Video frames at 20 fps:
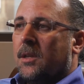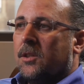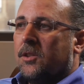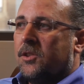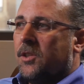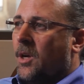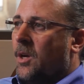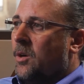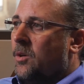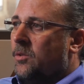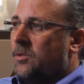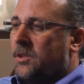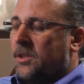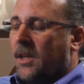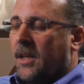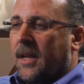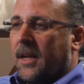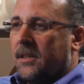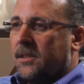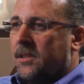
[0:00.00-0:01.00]
So
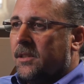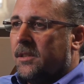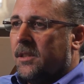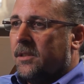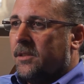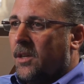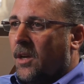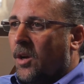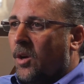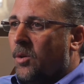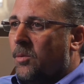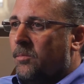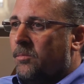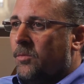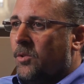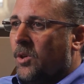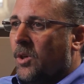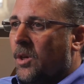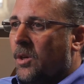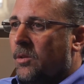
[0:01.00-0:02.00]
Selexys is a
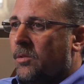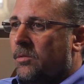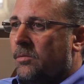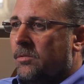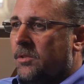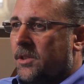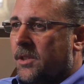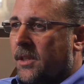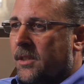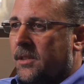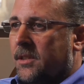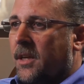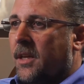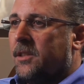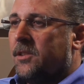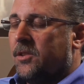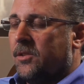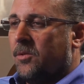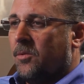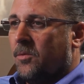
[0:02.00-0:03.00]
homegrown
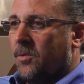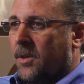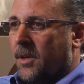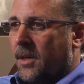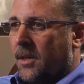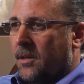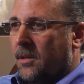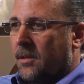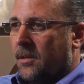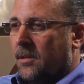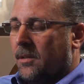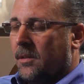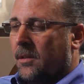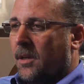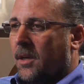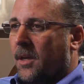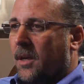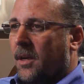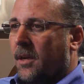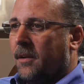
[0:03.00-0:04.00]
success story
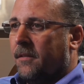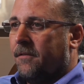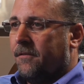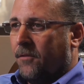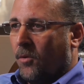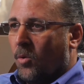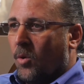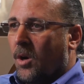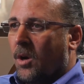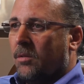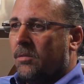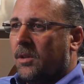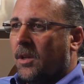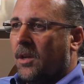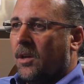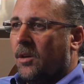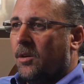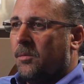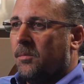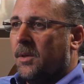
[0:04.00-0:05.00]
for
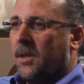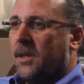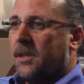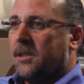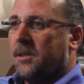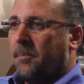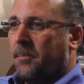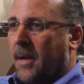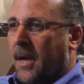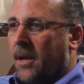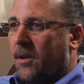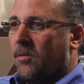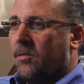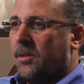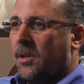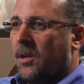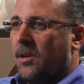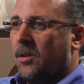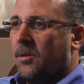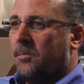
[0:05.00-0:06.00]
Oklahoma. It's about
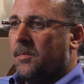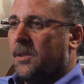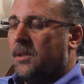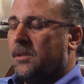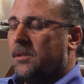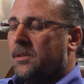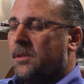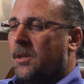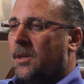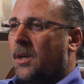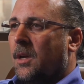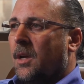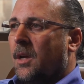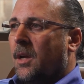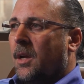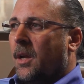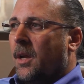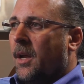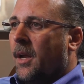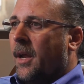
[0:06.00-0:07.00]
Oklahomans.
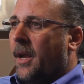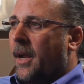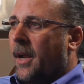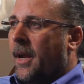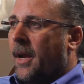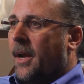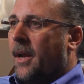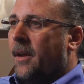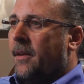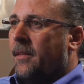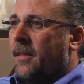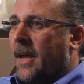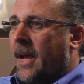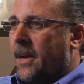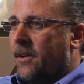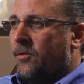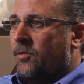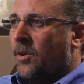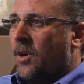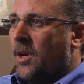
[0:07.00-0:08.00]
And
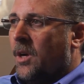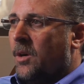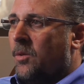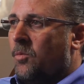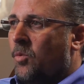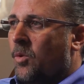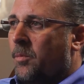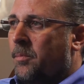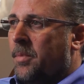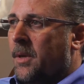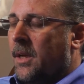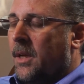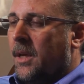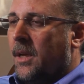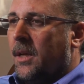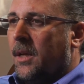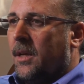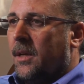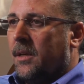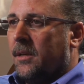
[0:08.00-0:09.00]
that drug will
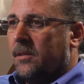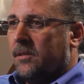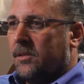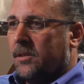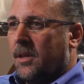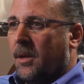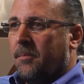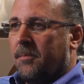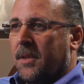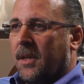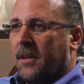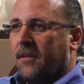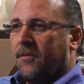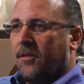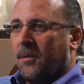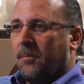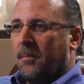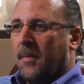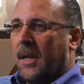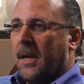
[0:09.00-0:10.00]
be something
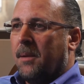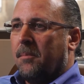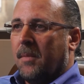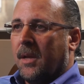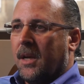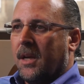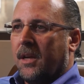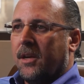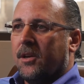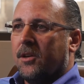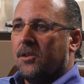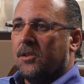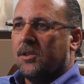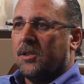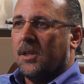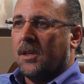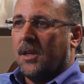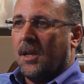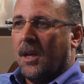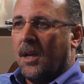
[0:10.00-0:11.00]
for many, many years
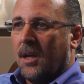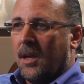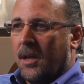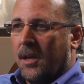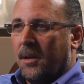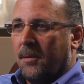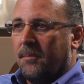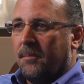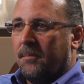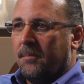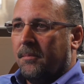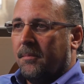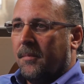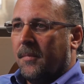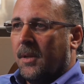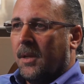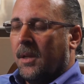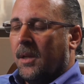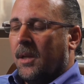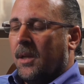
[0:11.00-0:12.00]
to come
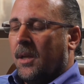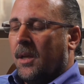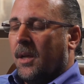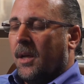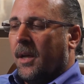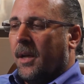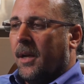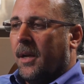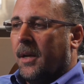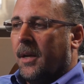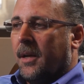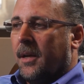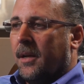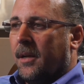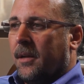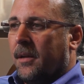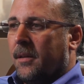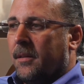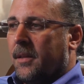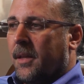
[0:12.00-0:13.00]

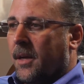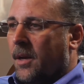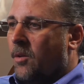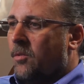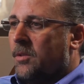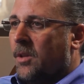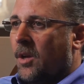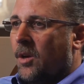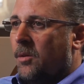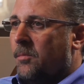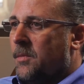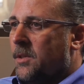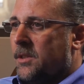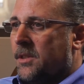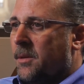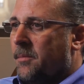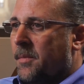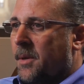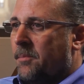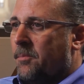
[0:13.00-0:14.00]
that Oklahomans
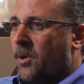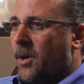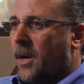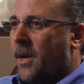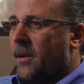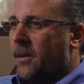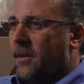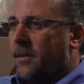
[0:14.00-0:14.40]
can be proud